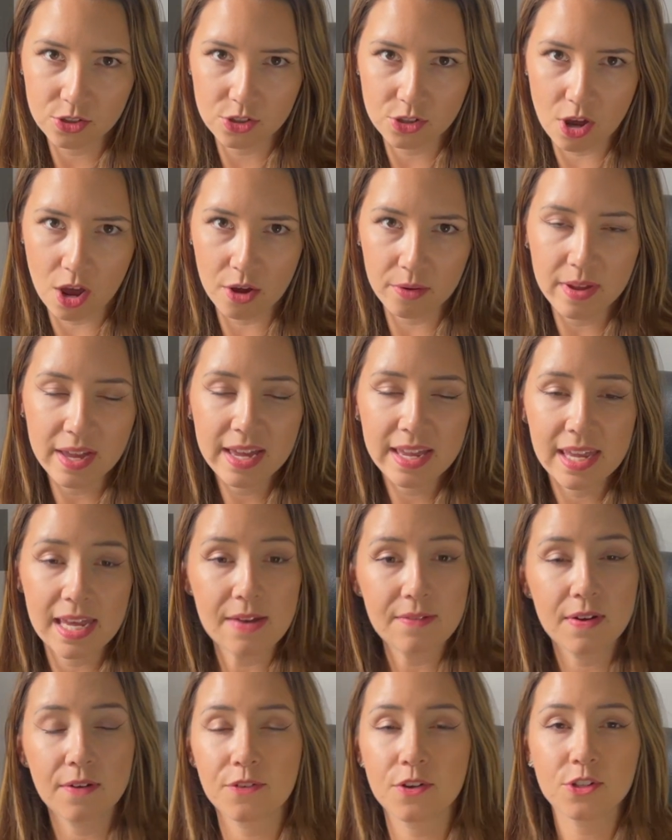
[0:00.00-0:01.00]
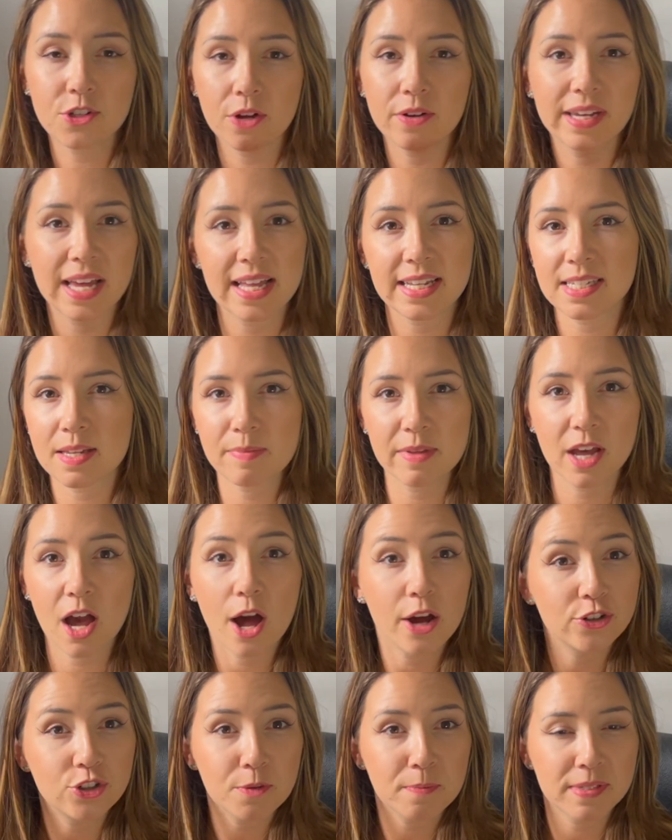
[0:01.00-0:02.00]
So even if you don't get something
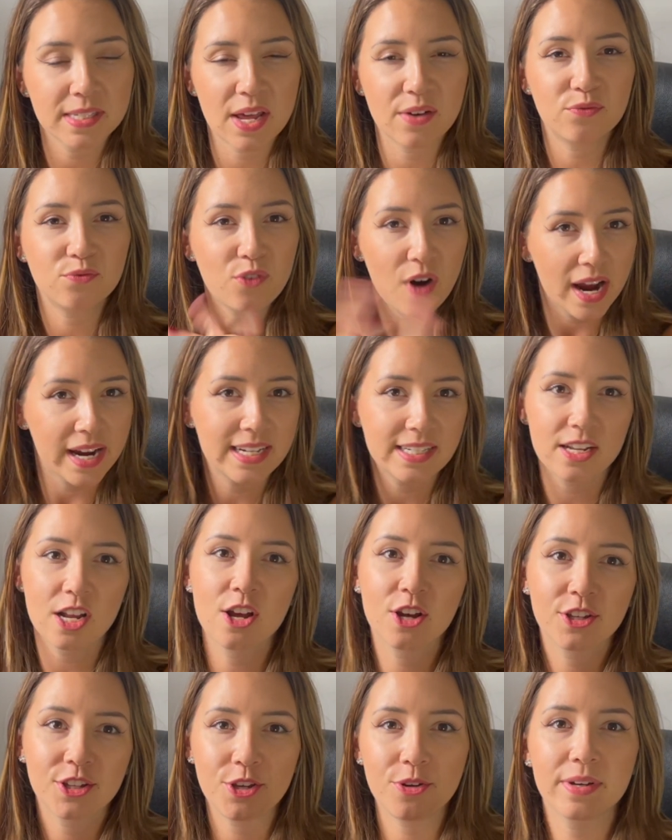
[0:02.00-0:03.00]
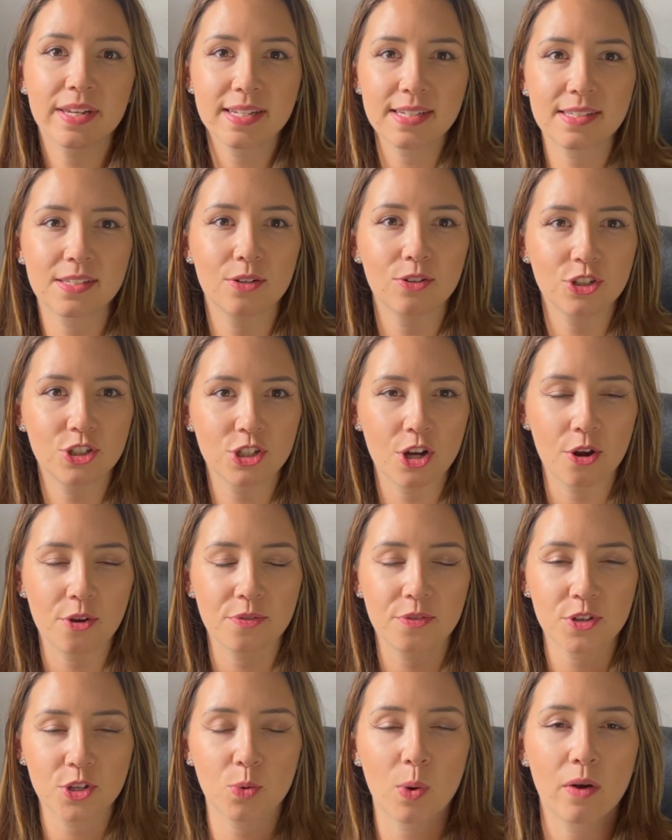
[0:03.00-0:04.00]
100% right, you can still show
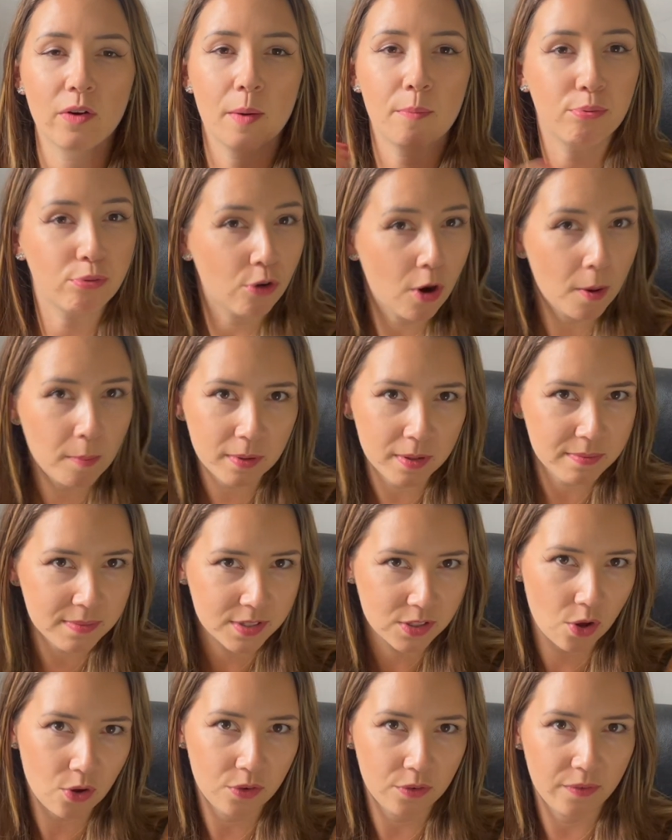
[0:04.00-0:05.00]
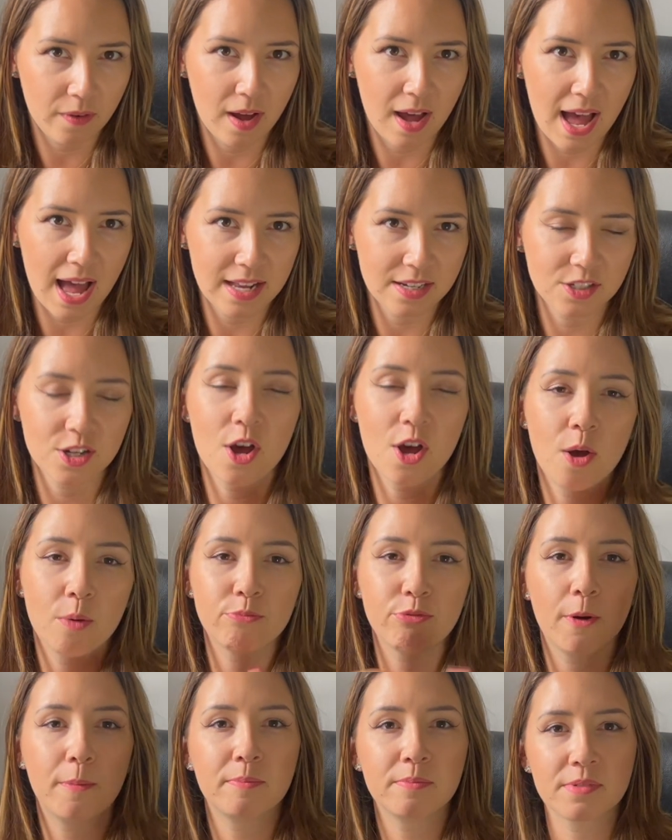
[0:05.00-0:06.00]
that you are a problem solver, and
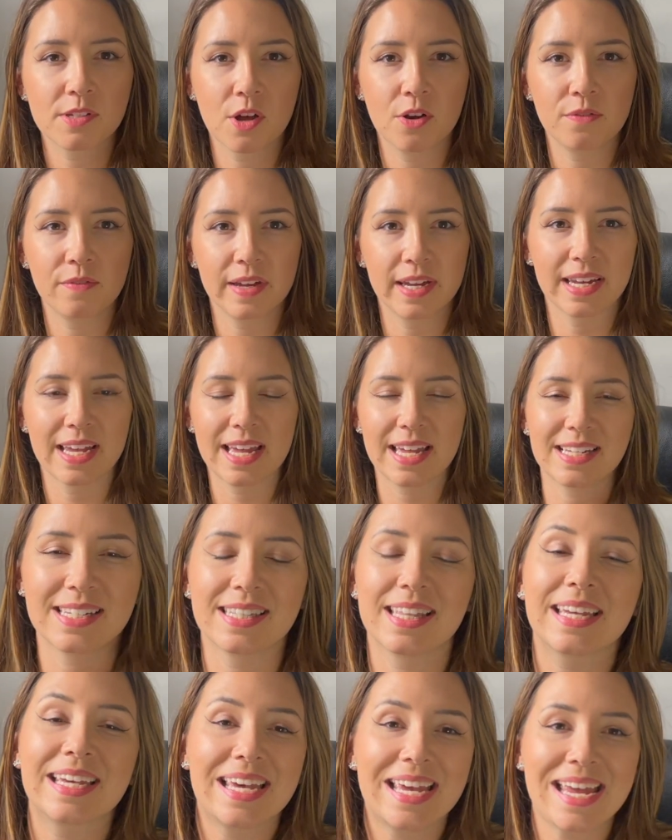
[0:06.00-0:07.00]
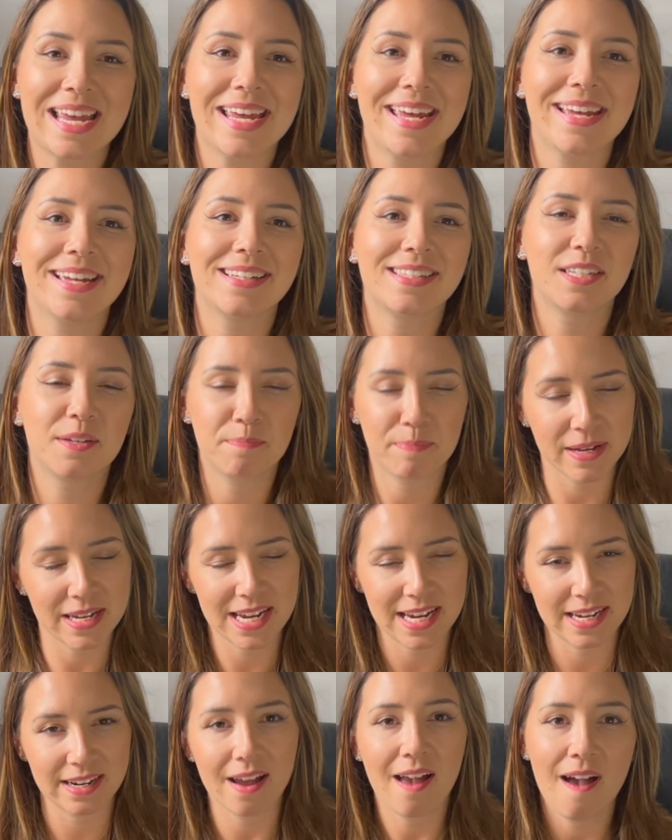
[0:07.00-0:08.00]
problem solving is the key to
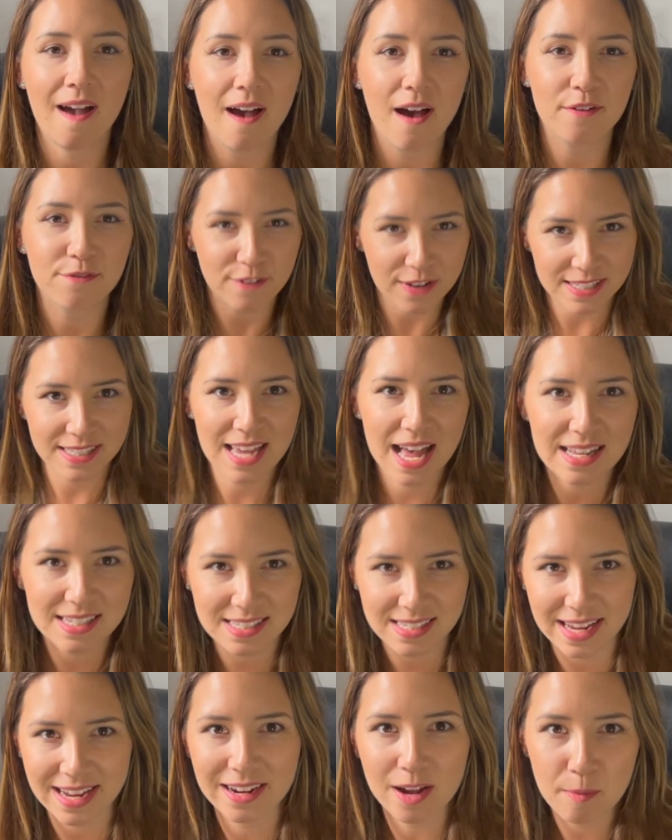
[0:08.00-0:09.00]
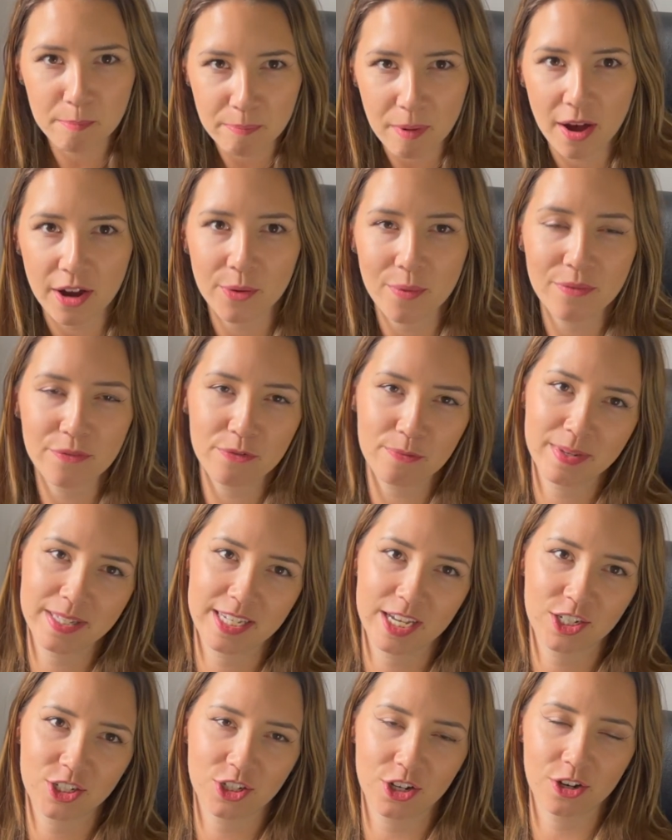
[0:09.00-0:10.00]
being a fantastic
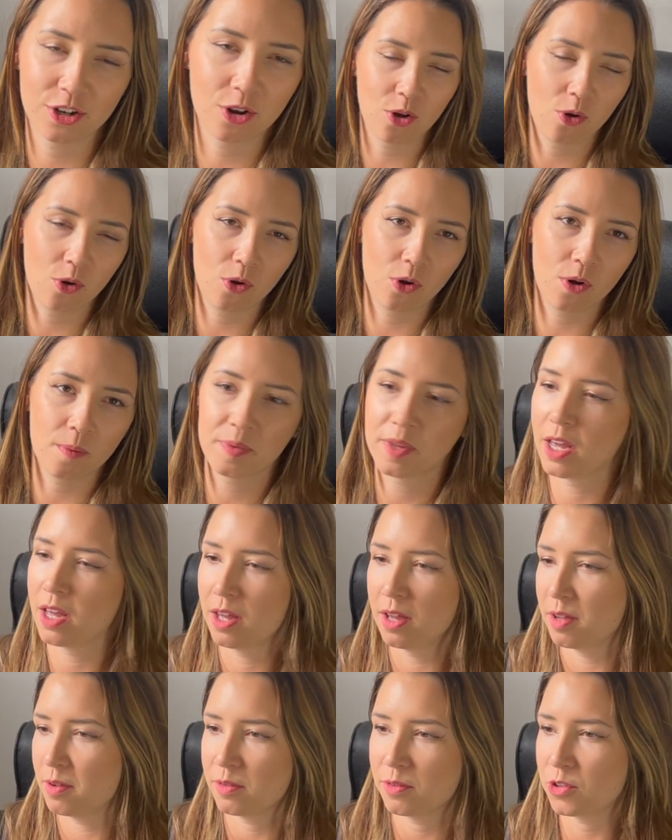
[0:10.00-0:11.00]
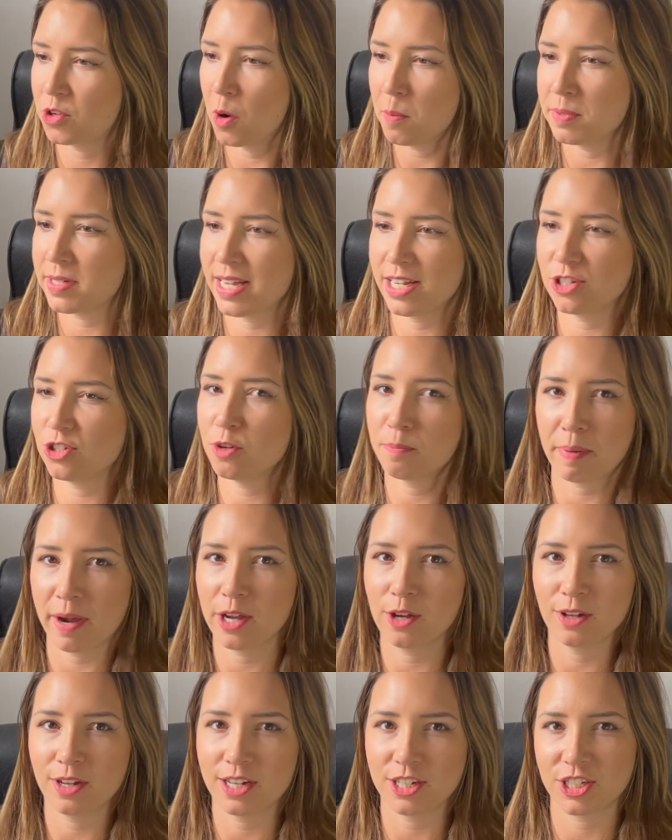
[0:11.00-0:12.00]
bioinformatician or computational
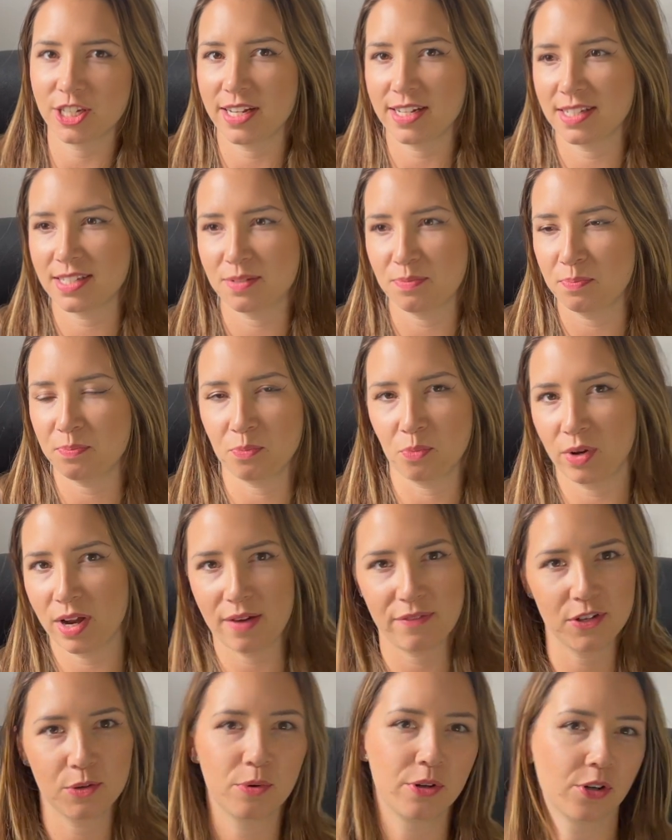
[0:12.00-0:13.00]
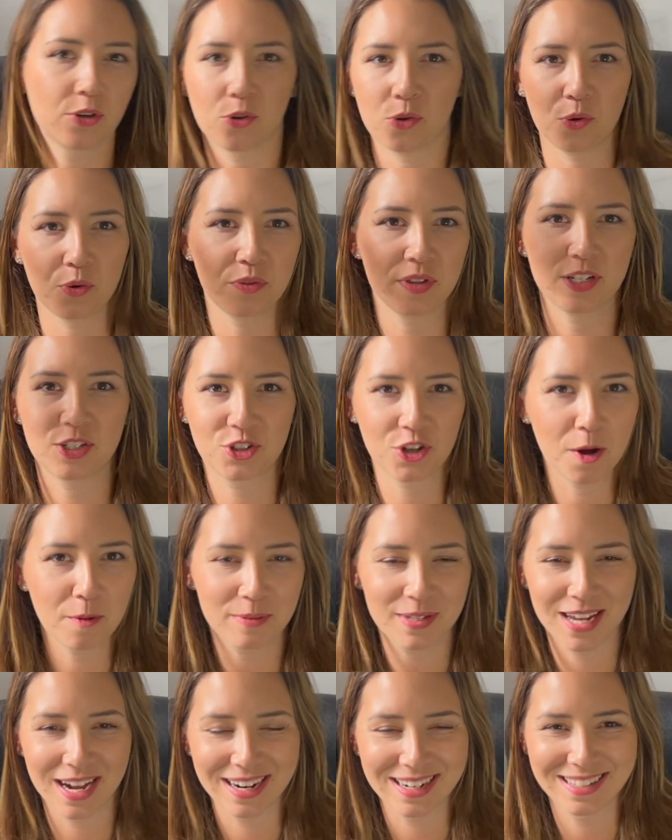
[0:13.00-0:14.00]
biologist, whatever you want to call this job
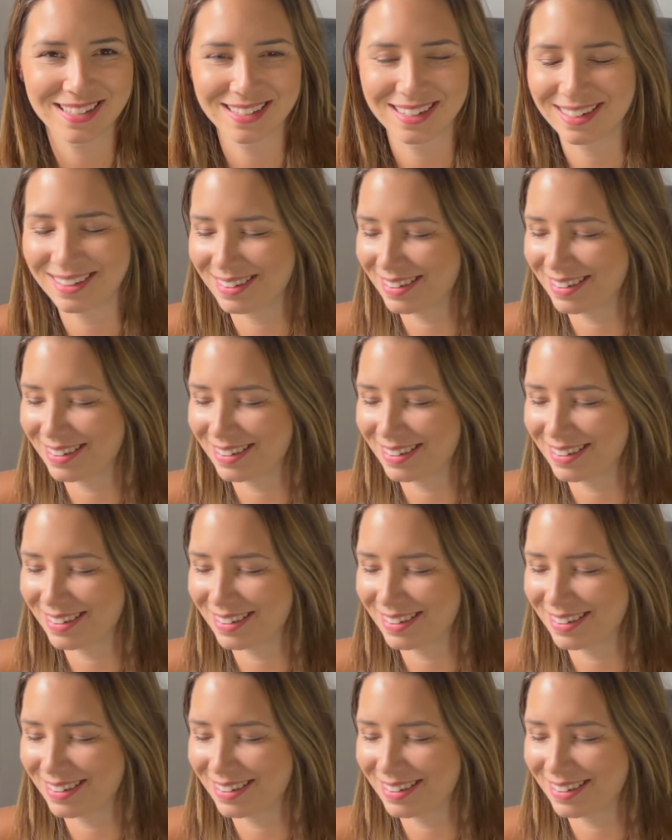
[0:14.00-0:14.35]
title.